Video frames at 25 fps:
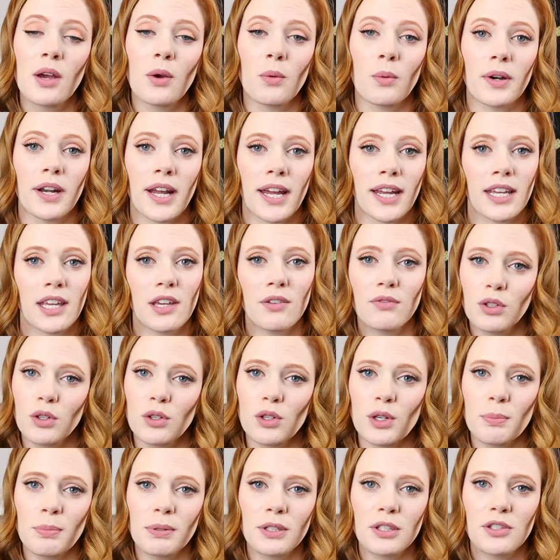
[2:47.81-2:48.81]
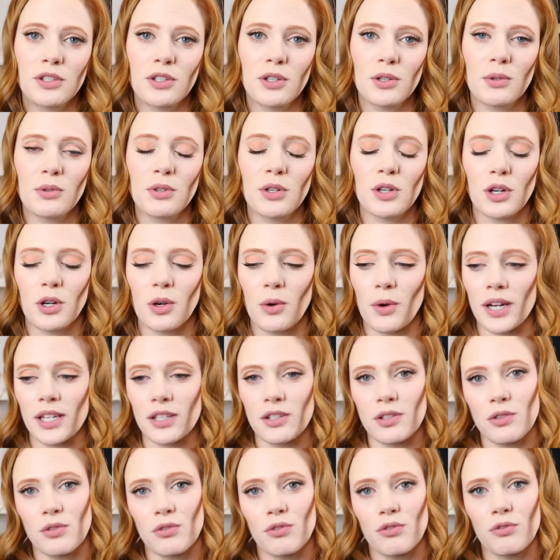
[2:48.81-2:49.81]
When I give you your platoon, you're going
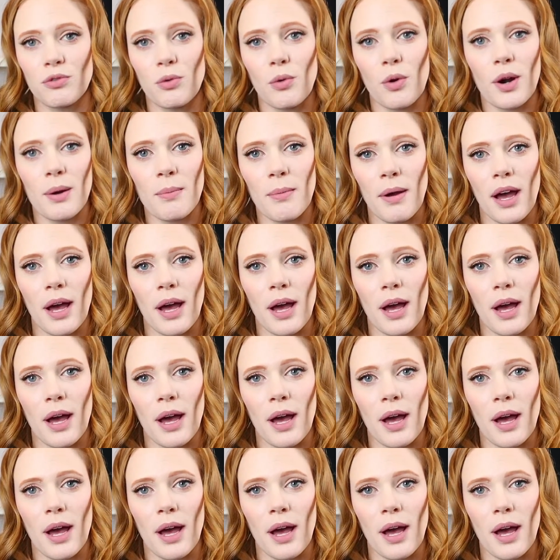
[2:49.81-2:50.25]
to form